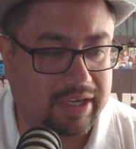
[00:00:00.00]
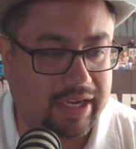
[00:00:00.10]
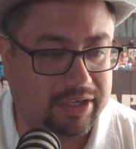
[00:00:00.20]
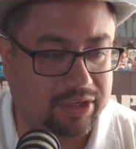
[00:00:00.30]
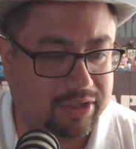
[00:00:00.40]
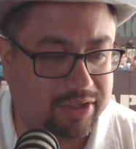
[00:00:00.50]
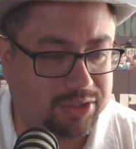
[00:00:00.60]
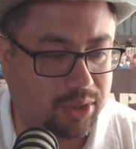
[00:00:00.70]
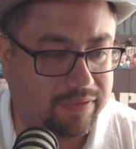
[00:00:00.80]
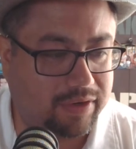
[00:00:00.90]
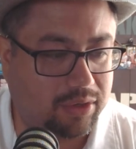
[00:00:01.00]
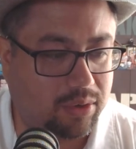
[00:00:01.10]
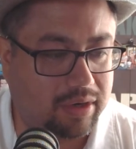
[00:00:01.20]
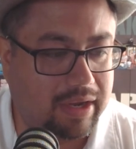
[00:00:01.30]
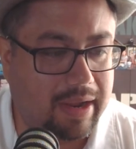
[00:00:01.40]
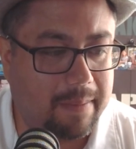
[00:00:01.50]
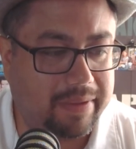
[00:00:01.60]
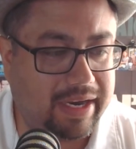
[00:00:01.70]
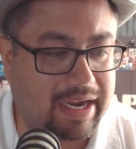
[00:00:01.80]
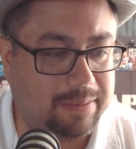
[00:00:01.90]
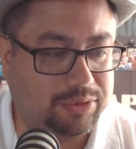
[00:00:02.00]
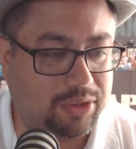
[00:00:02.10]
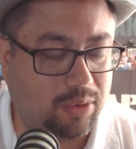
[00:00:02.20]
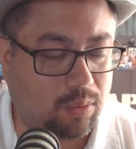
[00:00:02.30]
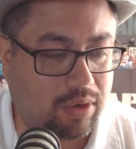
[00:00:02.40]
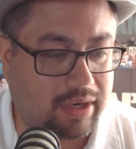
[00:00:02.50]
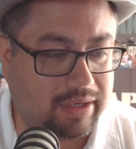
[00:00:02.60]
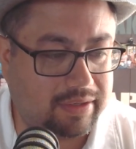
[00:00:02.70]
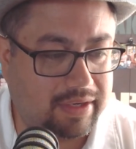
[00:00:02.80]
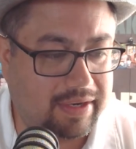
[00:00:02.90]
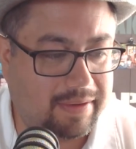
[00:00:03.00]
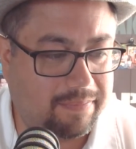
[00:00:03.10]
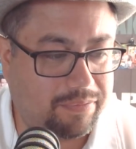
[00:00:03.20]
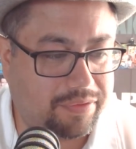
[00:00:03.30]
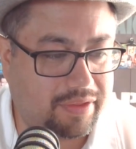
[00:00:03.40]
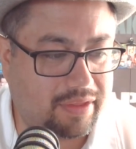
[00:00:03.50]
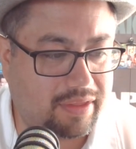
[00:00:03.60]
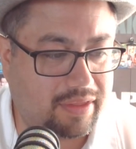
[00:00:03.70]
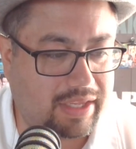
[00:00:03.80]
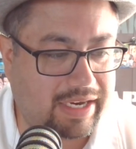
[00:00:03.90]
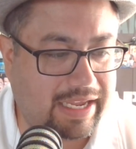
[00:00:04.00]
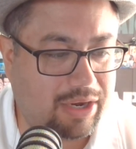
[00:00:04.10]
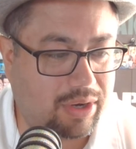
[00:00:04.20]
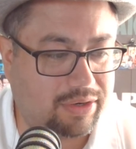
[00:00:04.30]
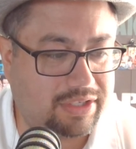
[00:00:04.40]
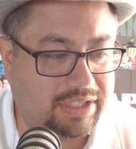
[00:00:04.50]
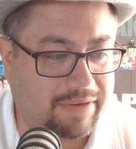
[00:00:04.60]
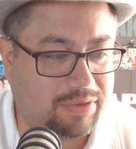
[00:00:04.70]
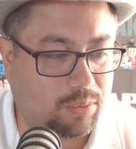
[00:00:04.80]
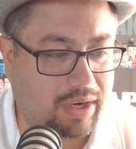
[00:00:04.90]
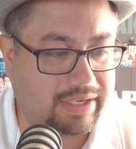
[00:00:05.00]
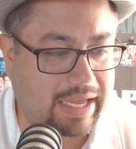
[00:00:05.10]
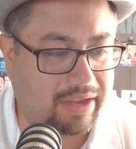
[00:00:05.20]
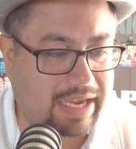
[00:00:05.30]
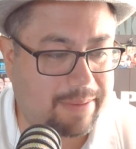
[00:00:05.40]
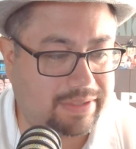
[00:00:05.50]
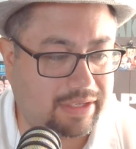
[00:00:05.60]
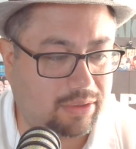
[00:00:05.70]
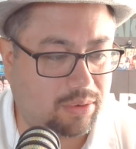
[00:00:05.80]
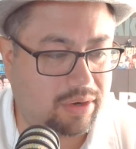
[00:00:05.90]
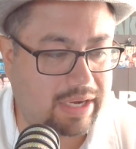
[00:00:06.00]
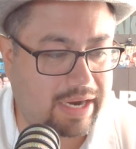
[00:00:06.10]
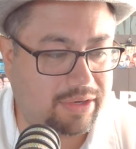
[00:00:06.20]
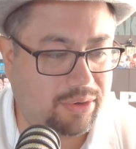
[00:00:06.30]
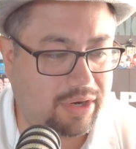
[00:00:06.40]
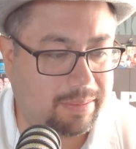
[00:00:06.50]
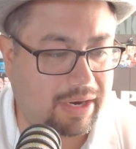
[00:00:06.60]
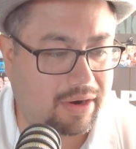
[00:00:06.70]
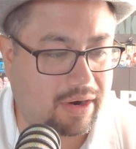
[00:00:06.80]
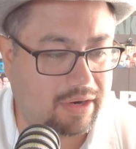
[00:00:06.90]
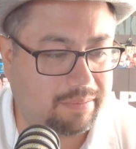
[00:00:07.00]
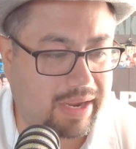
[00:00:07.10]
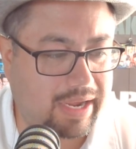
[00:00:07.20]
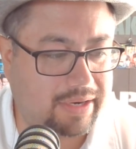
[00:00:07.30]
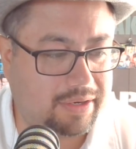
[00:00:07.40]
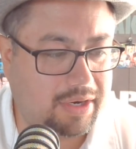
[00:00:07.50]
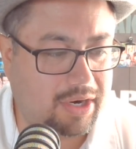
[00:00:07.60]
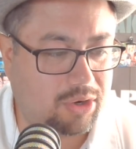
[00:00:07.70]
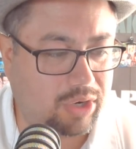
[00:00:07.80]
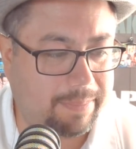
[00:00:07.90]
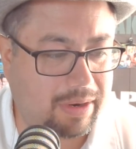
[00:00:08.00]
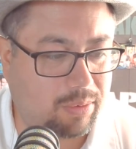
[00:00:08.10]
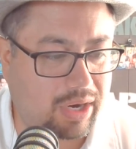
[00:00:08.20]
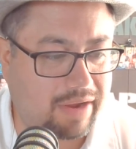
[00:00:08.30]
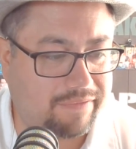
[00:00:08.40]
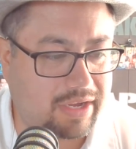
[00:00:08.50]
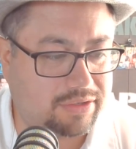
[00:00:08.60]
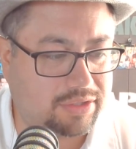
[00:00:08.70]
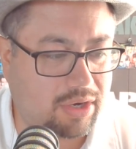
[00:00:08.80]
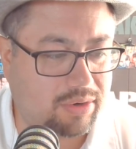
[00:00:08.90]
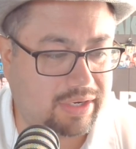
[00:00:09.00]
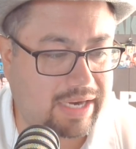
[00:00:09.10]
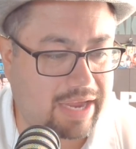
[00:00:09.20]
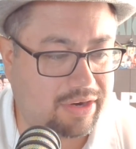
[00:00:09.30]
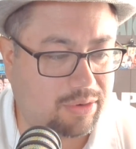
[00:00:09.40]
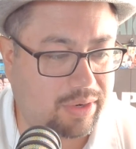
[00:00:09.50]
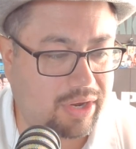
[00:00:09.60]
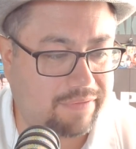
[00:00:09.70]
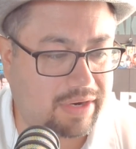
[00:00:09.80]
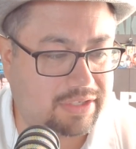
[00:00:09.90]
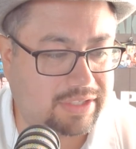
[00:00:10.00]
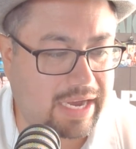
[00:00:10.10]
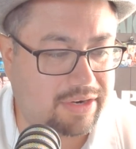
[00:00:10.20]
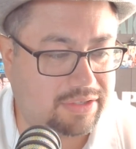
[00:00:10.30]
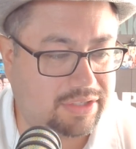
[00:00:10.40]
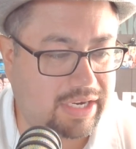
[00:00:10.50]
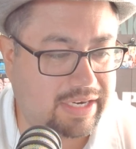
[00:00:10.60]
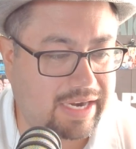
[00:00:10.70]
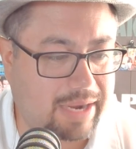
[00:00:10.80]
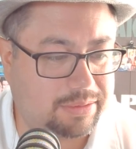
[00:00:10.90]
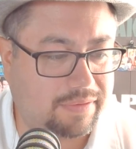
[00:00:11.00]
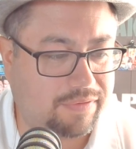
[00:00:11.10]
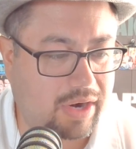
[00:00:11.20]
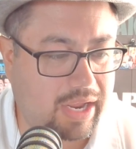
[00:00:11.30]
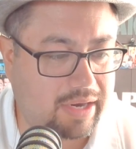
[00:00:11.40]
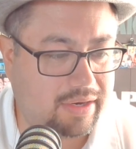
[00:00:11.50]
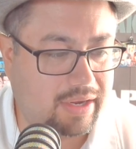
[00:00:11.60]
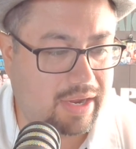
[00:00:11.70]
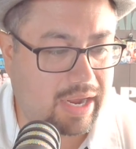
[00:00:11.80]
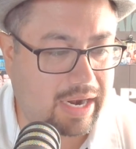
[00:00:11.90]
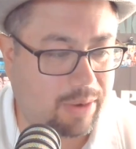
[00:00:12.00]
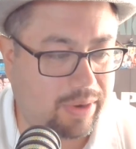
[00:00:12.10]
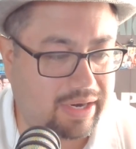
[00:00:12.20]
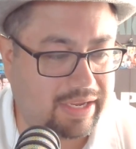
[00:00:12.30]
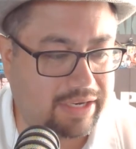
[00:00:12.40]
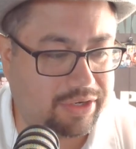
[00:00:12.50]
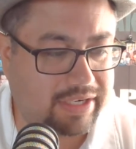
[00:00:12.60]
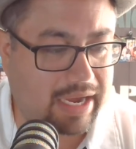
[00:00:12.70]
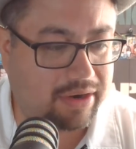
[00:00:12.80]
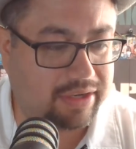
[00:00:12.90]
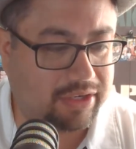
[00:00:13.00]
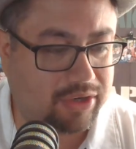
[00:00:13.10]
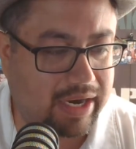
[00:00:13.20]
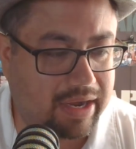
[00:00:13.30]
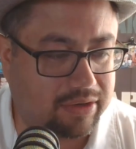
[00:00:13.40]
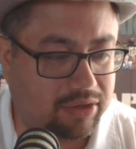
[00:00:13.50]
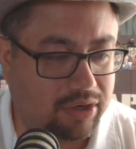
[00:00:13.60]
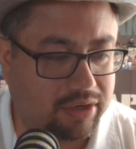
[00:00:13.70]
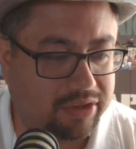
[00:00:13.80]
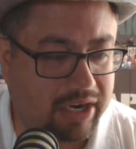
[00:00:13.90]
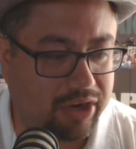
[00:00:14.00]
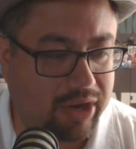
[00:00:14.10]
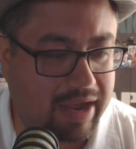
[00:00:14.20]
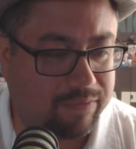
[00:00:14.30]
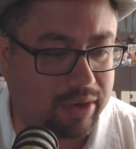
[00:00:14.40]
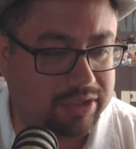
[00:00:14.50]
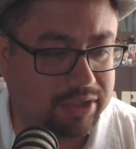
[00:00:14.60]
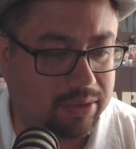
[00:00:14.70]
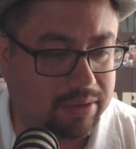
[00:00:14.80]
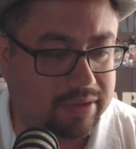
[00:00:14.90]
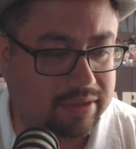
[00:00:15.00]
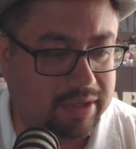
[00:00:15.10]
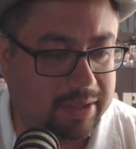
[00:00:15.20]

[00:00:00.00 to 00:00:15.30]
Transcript: Enter into the joy of your Lord. But then he comes to the one. Then he who had received the one talent came and said, Lord, I knew you to be a hard man, reaping where you have not sown and gathering where you have not scattered seed. And I was afraid. And I went and hid your talent in the ground. Look, there you have what is yours.